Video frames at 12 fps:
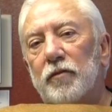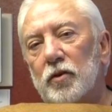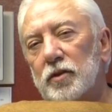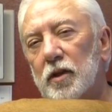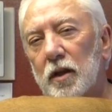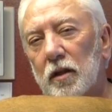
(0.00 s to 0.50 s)
If
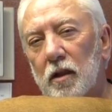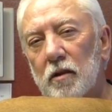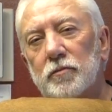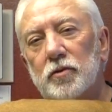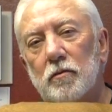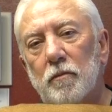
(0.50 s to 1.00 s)
there's any
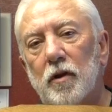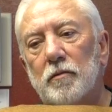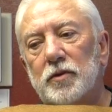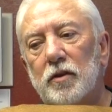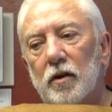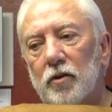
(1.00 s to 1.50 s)
lumps or
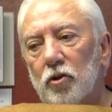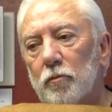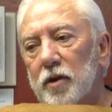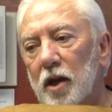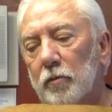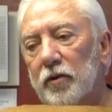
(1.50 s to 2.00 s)
bumps in there, you'll
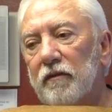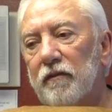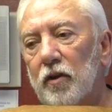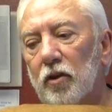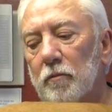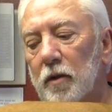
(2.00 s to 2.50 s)
be able to
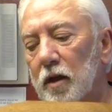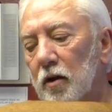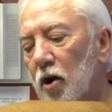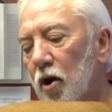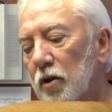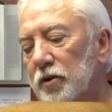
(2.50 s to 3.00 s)
feel them.
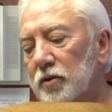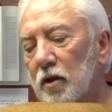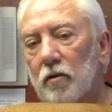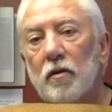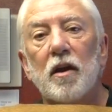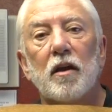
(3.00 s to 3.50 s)
And
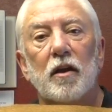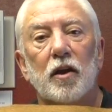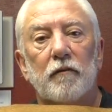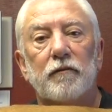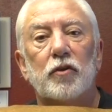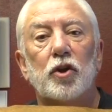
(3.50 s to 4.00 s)
also,
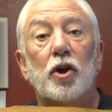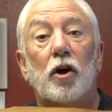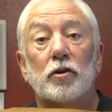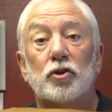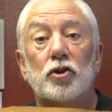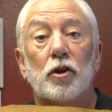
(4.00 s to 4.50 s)
if the
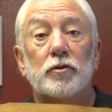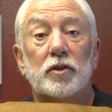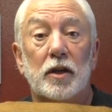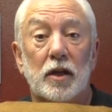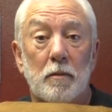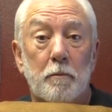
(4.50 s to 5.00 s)
dog
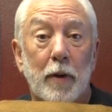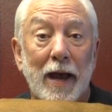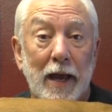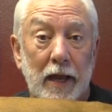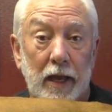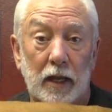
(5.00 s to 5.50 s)
shows any
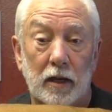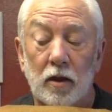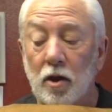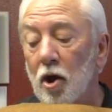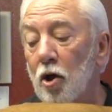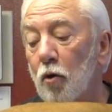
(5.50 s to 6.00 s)
pain
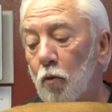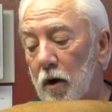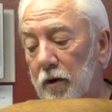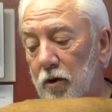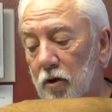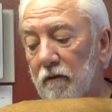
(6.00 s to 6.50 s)

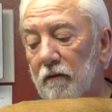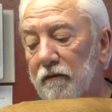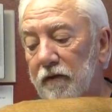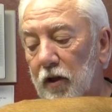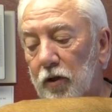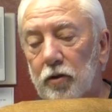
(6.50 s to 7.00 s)
while you're
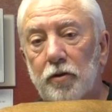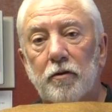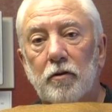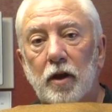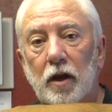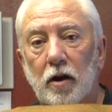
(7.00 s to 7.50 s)
feeling
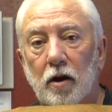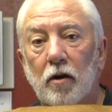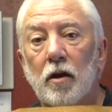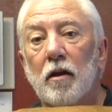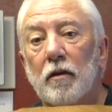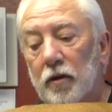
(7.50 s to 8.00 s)
through
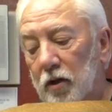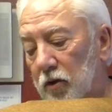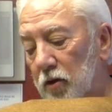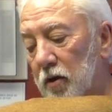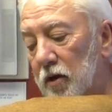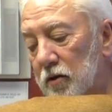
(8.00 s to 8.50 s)
here,
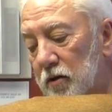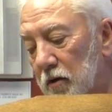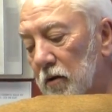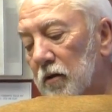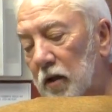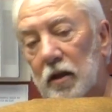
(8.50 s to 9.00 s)
then you need
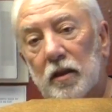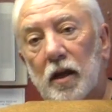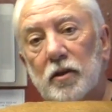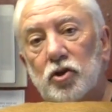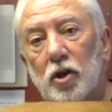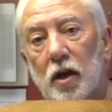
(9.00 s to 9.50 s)
to get
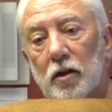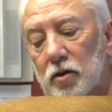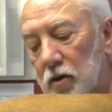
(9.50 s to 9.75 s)
that checked